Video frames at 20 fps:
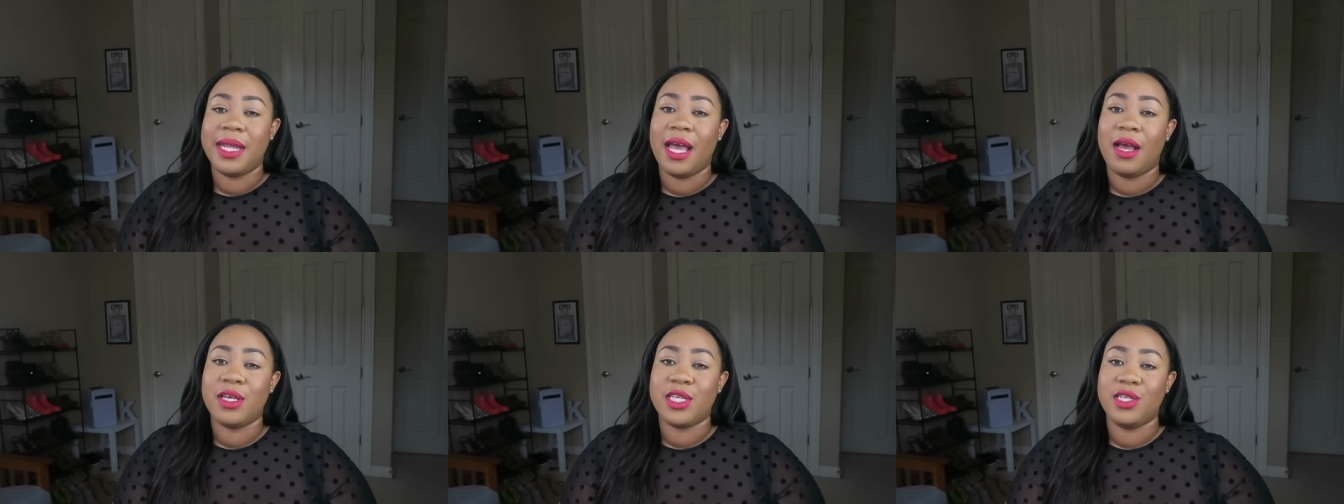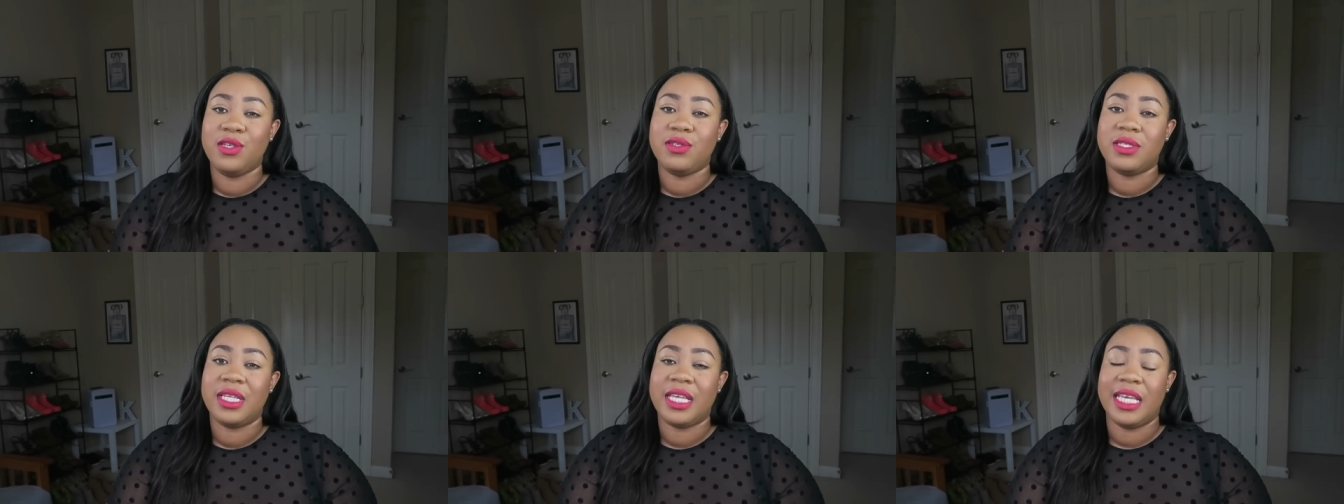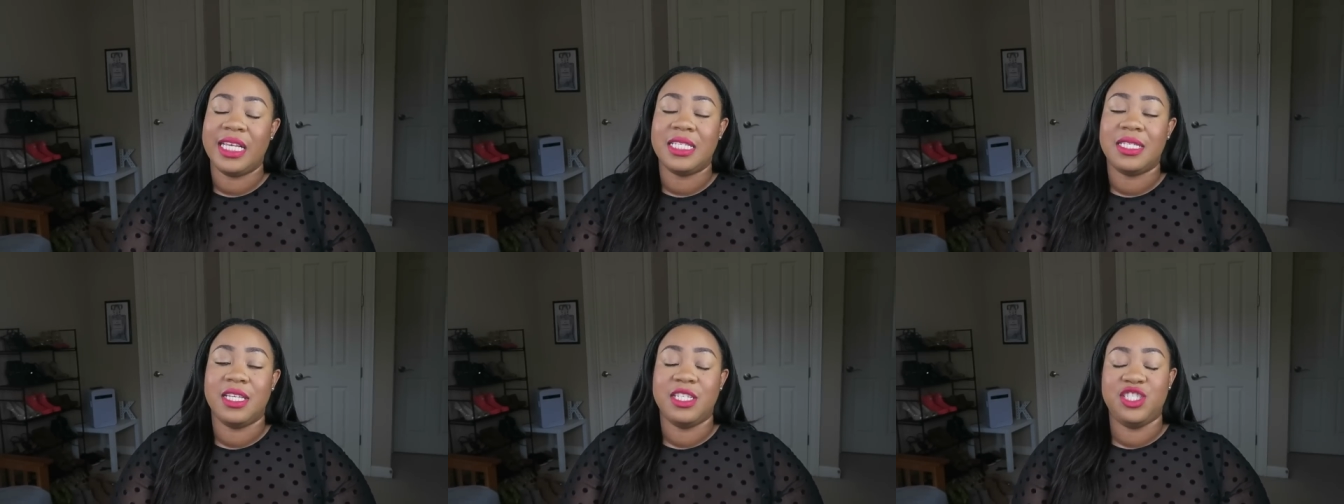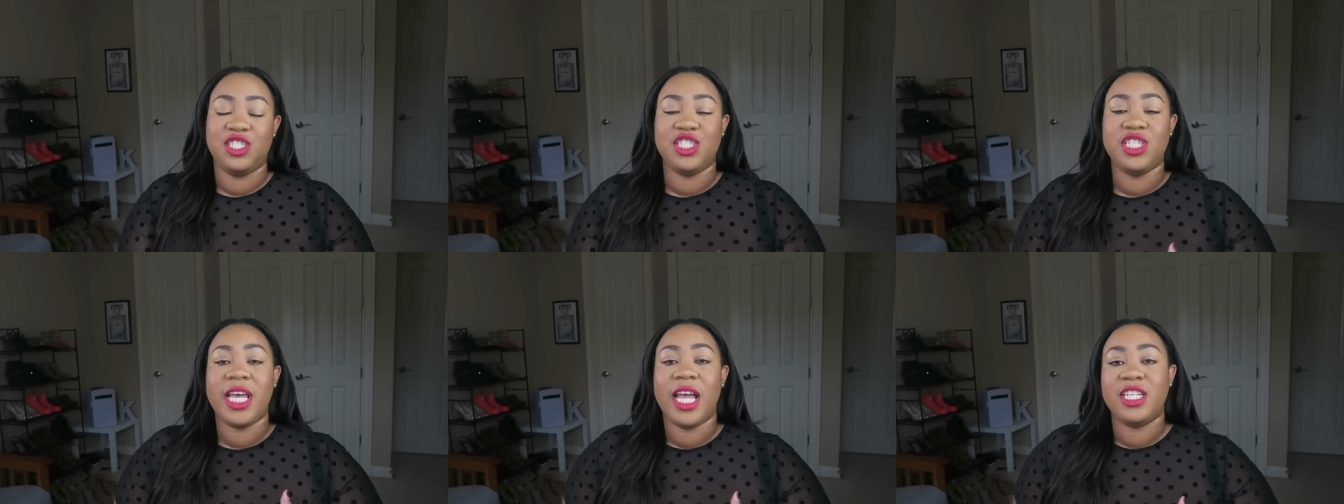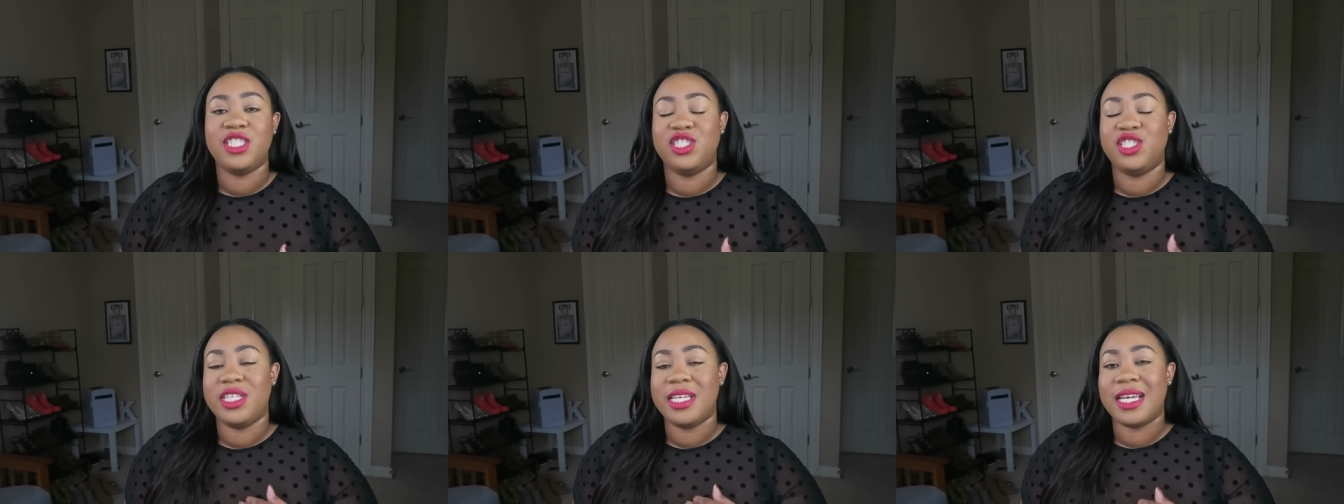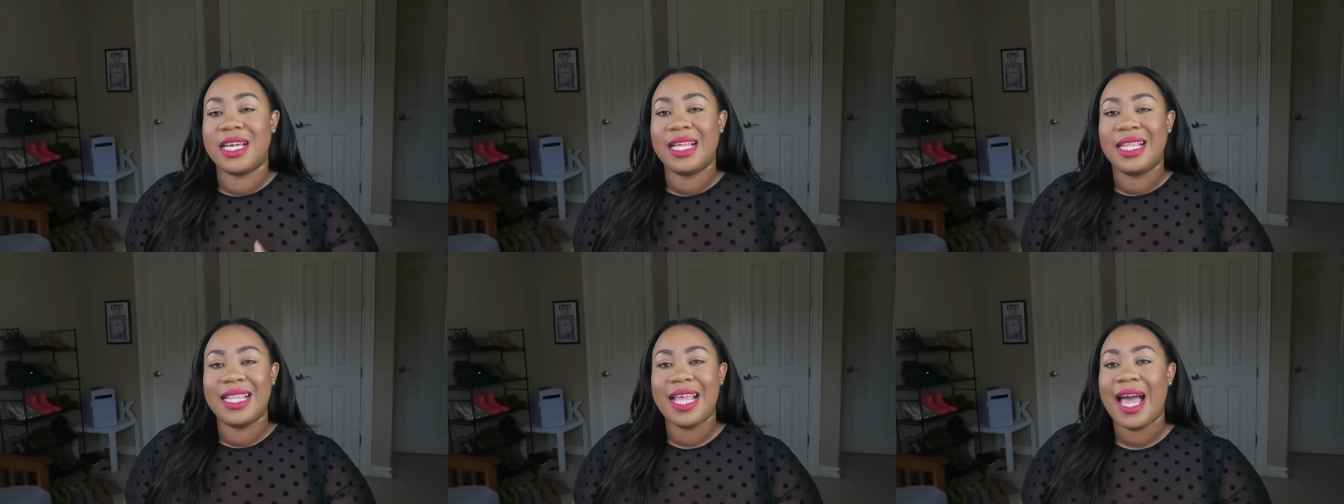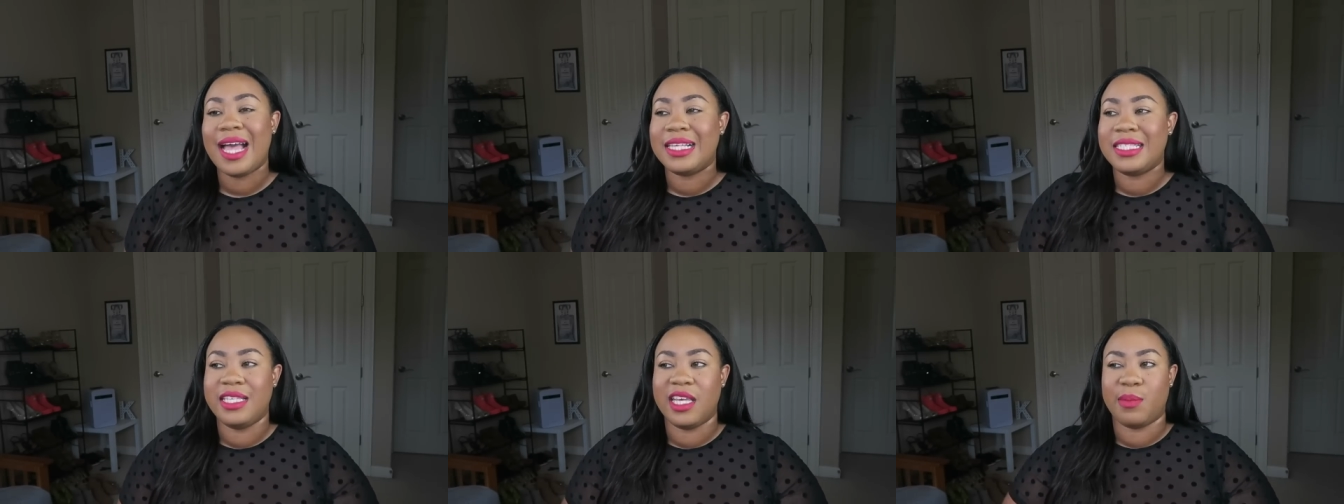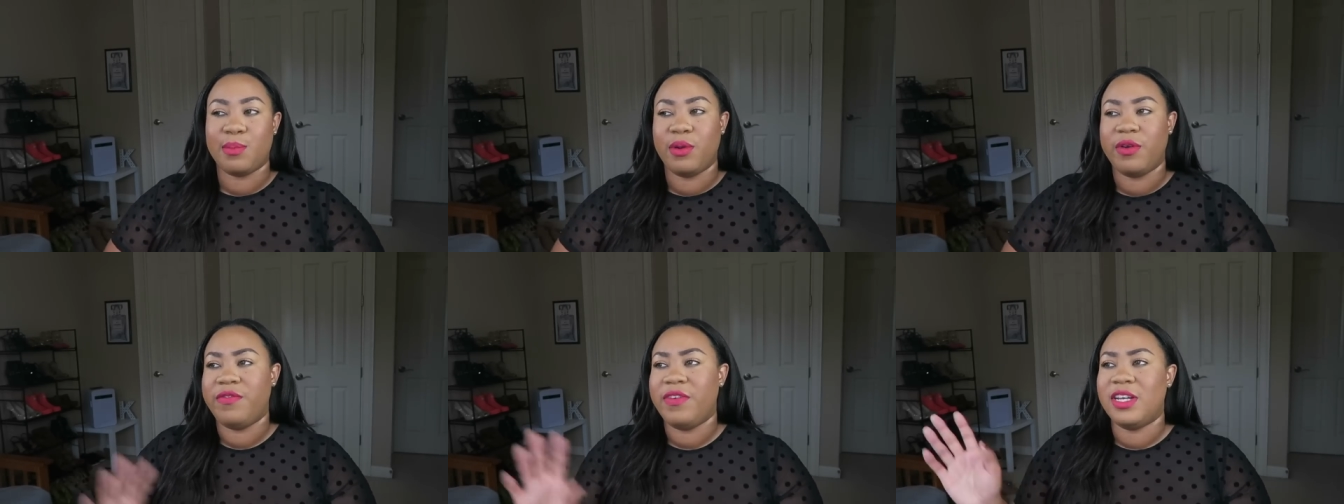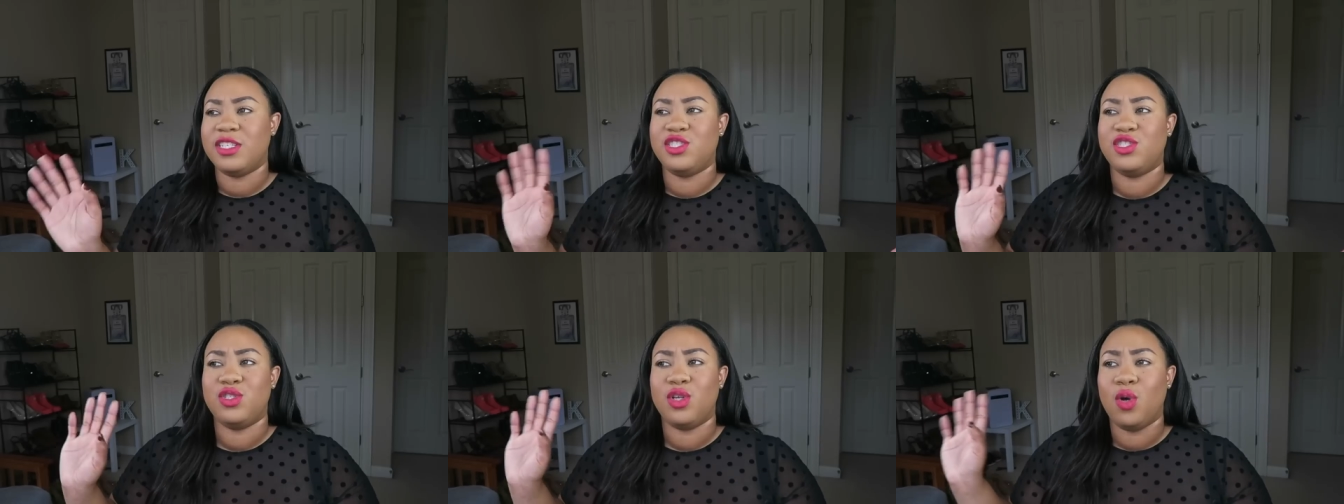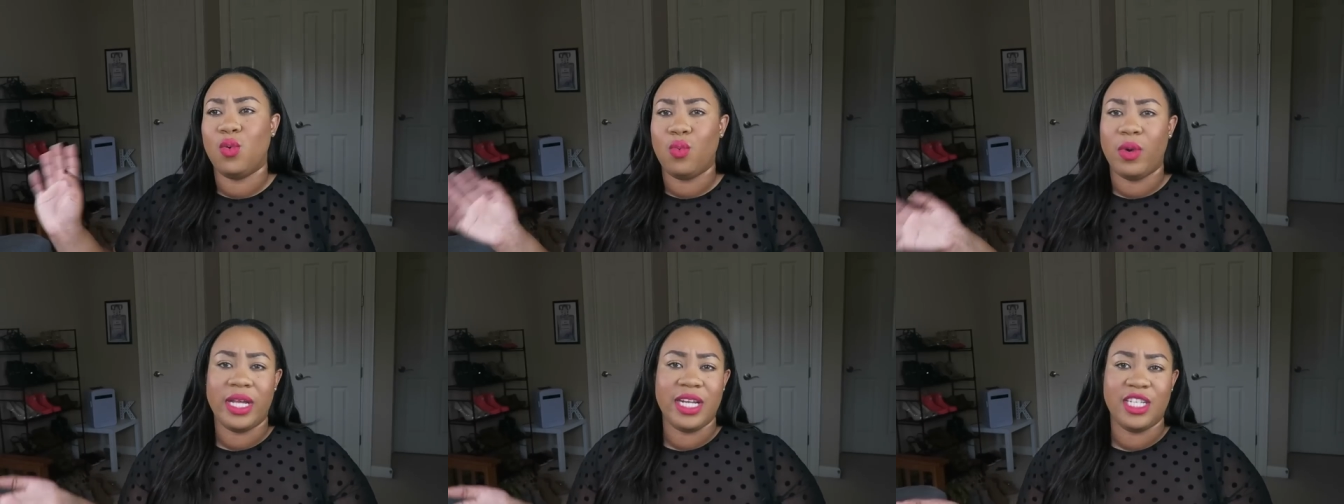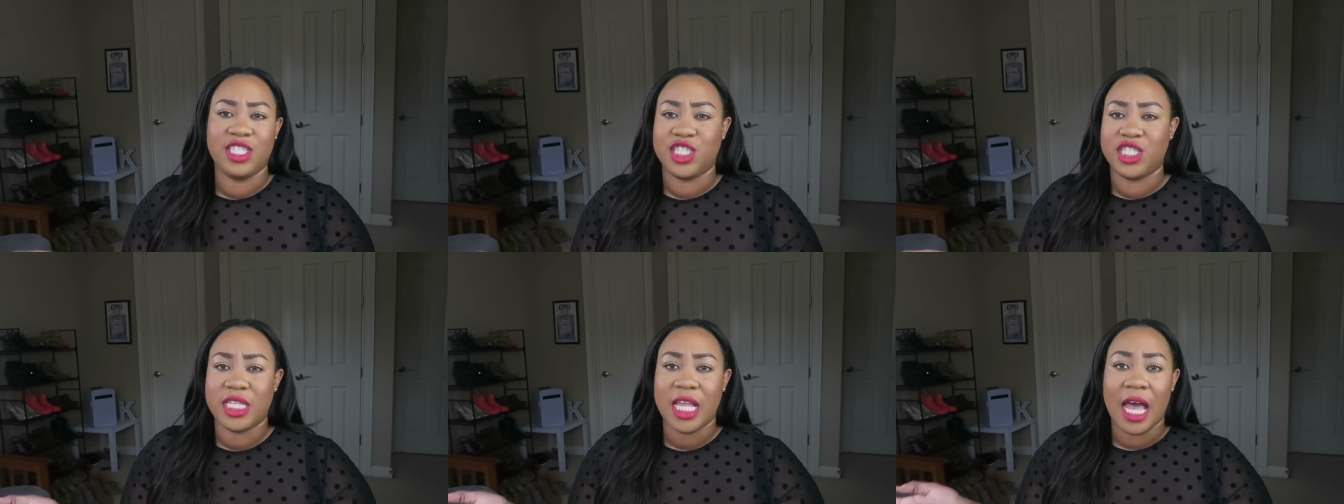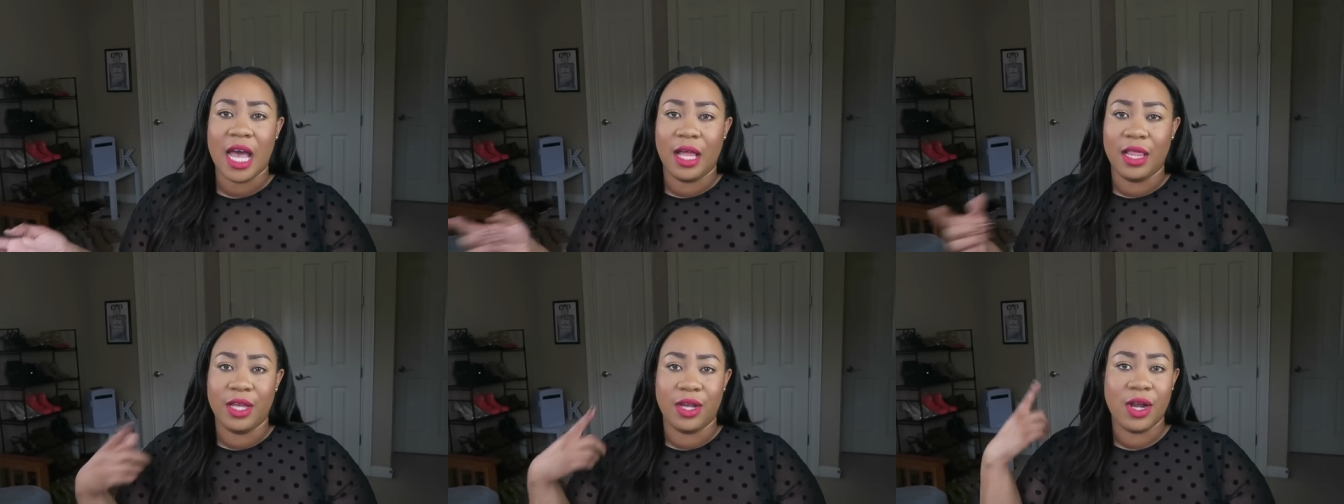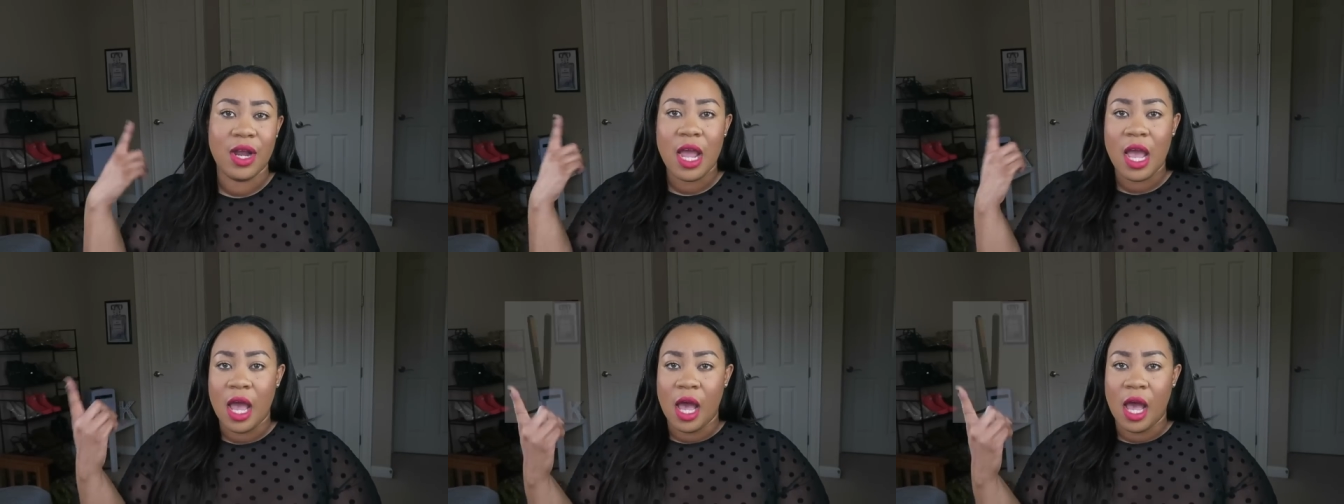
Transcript: now using is the GHD Classic Professional 1 inch styler.